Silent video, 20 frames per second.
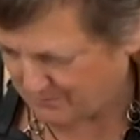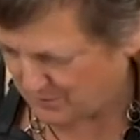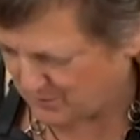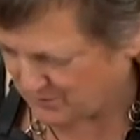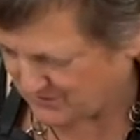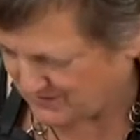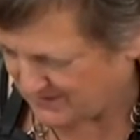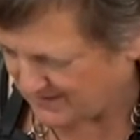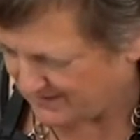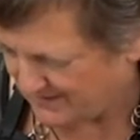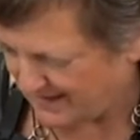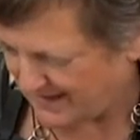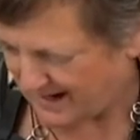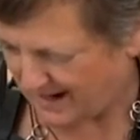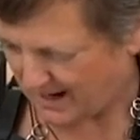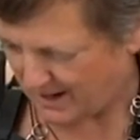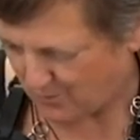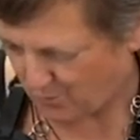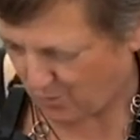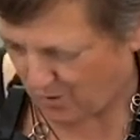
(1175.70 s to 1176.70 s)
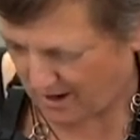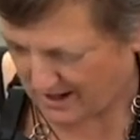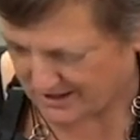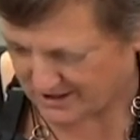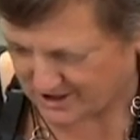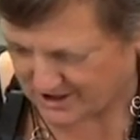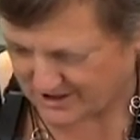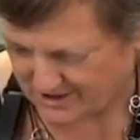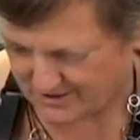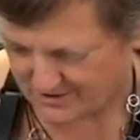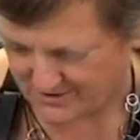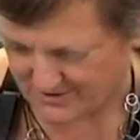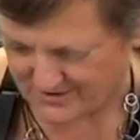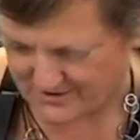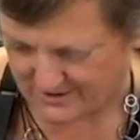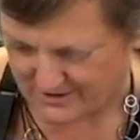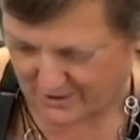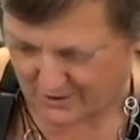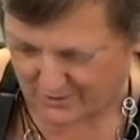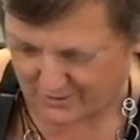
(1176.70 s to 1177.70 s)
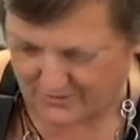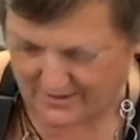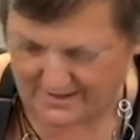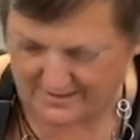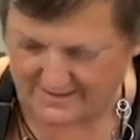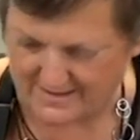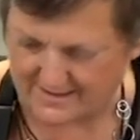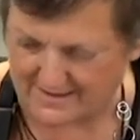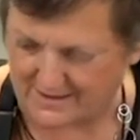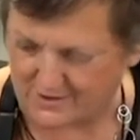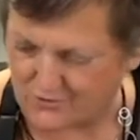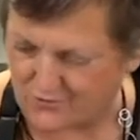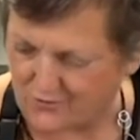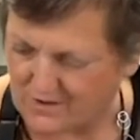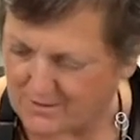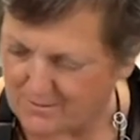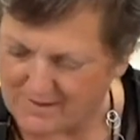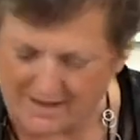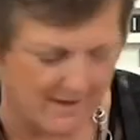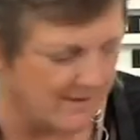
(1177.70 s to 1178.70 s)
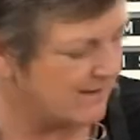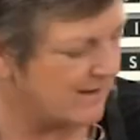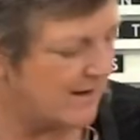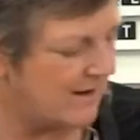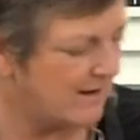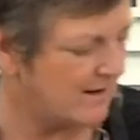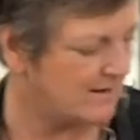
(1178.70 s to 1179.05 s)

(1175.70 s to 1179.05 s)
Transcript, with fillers: person that I watched years ago that did a dreamy thing